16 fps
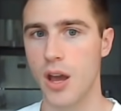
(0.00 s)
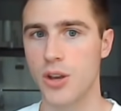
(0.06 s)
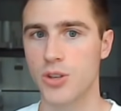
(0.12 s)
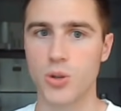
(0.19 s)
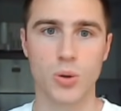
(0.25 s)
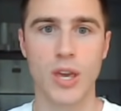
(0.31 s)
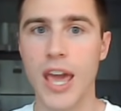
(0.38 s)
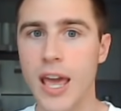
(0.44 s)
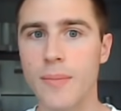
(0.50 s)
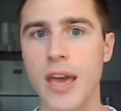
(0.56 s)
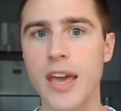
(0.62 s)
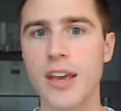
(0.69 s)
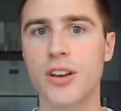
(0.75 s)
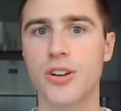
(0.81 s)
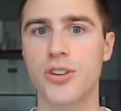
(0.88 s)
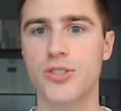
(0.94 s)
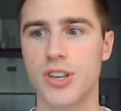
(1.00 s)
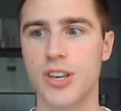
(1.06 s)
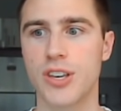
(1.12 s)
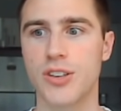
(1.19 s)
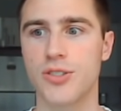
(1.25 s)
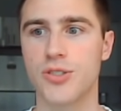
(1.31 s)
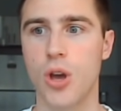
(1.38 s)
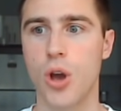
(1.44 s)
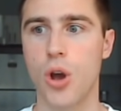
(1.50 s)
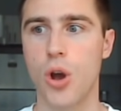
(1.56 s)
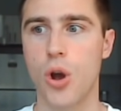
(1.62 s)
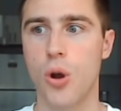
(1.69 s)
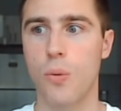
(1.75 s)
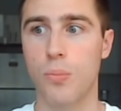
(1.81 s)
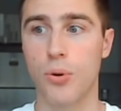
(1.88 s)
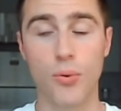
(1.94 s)
So Cam Akers is
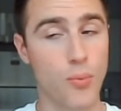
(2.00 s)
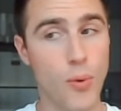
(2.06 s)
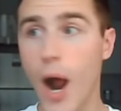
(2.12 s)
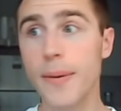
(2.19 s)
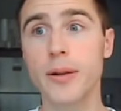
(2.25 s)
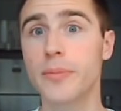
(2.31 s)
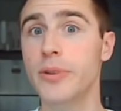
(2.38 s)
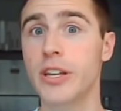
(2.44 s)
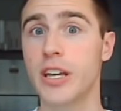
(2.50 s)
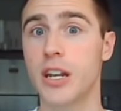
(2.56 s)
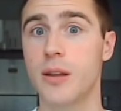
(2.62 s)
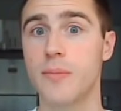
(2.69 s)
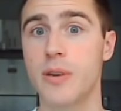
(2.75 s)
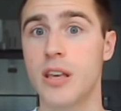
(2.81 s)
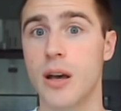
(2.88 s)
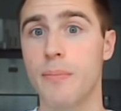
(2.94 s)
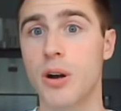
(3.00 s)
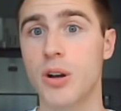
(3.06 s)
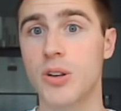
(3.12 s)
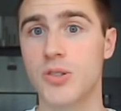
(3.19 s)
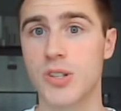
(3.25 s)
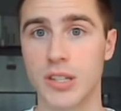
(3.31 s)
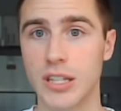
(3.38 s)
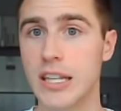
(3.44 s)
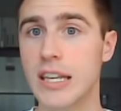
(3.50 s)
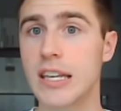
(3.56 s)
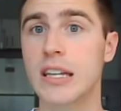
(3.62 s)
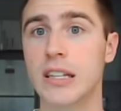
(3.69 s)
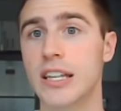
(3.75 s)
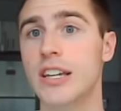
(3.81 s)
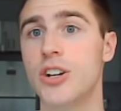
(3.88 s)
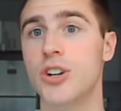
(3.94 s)
probably going to be amongst the
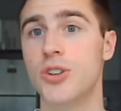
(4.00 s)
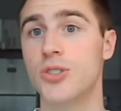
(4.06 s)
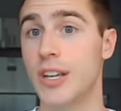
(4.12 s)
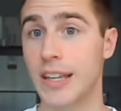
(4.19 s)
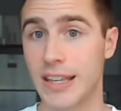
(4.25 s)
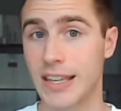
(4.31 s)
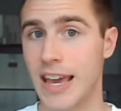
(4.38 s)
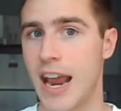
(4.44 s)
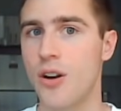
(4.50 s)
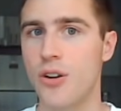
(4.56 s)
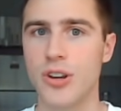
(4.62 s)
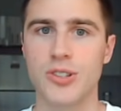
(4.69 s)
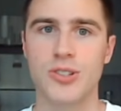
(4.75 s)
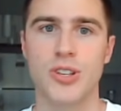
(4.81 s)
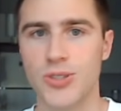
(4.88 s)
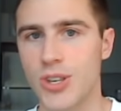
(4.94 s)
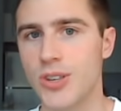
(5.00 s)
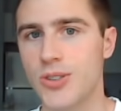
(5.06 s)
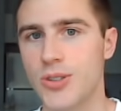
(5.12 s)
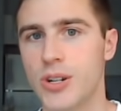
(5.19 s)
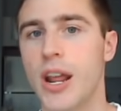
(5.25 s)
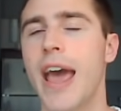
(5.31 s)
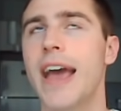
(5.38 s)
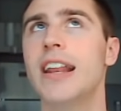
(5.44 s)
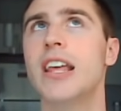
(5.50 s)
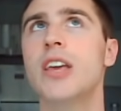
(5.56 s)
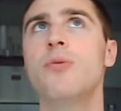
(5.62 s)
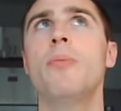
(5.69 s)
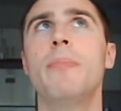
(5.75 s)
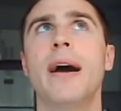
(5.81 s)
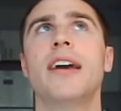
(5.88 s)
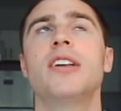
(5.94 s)
league leaders in carries this season. And he
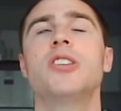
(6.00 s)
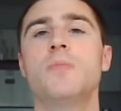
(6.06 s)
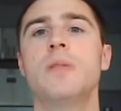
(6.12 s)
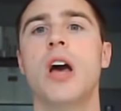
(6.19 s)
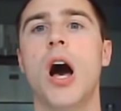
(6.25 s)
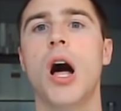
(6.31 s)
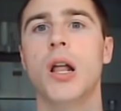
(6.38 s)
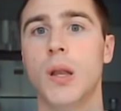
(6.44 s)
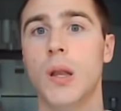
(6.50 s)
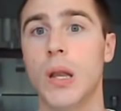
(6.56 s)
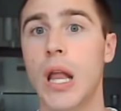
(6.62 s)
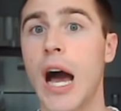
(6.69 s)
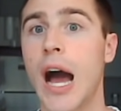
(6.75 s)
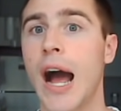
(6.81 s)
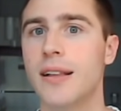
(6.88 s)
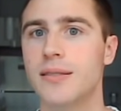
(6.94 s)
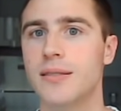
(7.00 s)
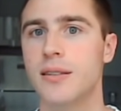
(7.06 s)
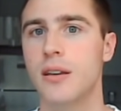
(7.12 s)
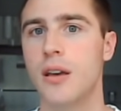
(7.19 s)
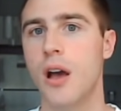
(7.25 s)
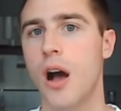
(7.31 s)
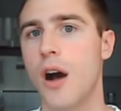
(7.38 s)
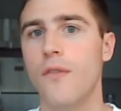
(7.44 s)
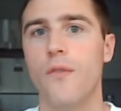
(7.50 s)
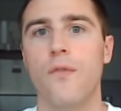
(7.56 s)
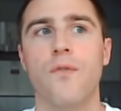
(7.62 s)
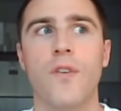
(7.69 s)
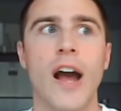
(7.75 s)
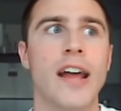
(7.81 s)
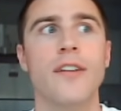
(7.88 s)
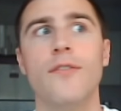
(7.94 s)
reminds me a lot
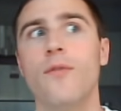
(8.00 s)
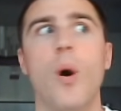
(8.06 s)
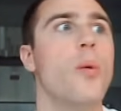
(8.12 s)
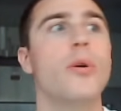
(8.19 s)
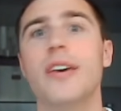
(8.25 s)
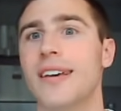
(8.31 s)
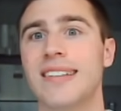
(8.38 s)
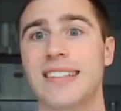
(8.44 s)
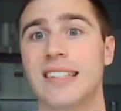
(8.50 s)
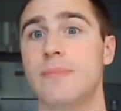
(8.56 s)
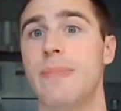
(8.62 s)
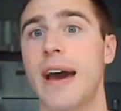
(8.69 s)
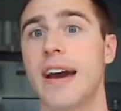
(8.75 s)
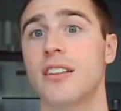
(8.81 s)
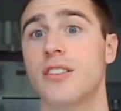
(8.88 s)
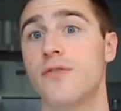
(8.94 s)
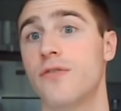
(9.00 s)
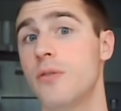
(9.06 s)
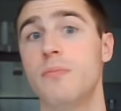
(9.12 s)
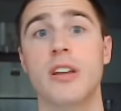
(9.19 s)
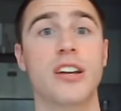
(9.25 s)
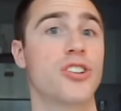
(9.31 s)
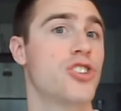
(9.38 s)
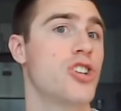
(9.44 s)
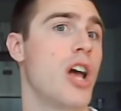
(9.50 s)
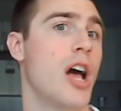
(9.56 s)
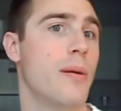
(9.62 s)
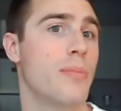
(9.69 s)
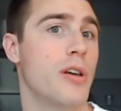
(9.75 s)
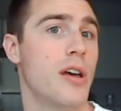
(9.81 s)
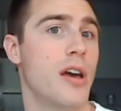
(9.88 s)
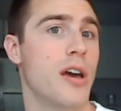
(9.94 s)
of kind of what we expect from Nick
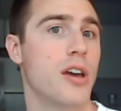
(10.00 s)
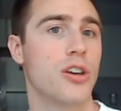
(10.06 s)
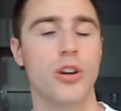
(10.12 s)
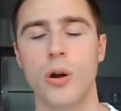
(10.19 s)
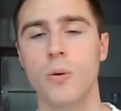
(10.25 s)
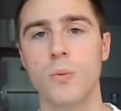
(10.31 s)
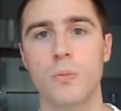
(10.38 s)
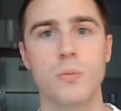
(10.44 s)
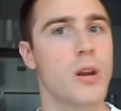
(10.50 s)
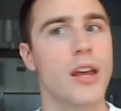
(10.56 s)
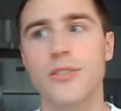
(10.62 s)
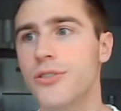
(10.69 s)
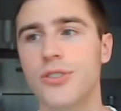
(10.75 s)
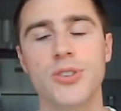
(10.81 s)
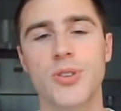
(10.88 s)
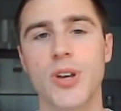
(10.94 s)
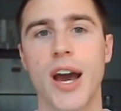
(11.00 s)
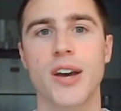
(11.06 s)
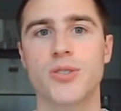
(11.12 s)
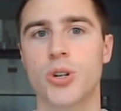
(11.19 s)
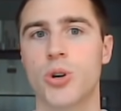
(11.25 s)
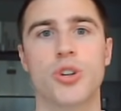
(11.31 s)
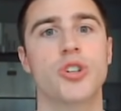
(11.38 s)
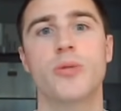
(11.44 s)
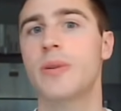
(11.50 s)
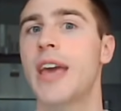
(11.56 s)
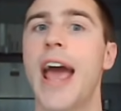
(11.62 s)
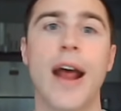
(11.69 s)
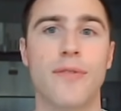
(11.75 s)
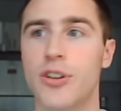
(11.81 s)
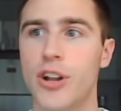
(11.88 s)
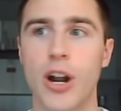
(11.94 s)
Chubb. You know, neither of these guys are Christian
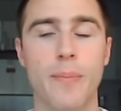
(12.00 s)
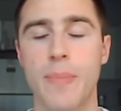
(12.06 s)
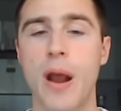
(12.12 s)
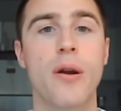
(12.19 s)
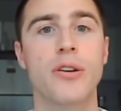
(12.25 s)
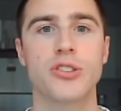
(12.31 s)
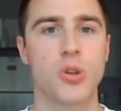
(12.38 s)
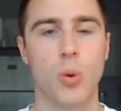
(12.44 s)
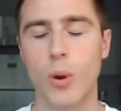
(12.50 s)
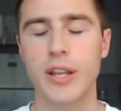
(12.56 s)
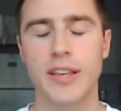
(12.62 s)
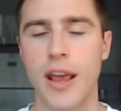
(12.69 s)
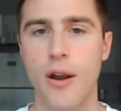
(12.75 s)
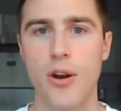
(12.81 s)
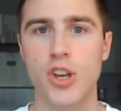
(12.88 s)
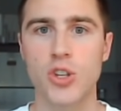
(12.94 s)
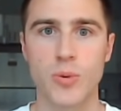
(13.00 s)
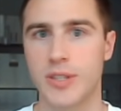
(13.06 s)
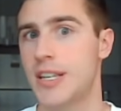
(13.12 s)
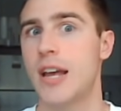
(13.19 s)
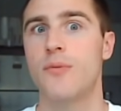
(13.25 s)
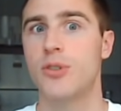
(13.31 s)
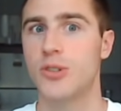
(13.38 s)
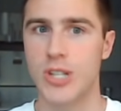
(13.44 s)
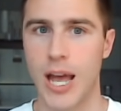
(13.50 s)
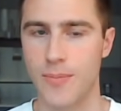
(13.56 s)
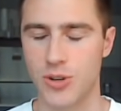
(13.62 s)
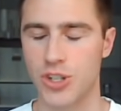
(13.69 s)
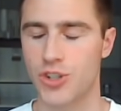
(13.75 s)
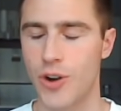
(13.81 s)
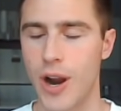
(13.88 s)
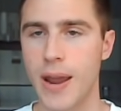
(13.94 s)
McCaffrey. They're not pairing 20 carries with 10
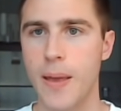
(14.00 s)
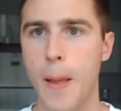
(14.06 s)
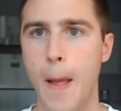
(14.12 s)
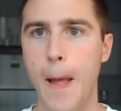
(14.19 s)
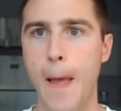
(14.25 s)
receptions, right?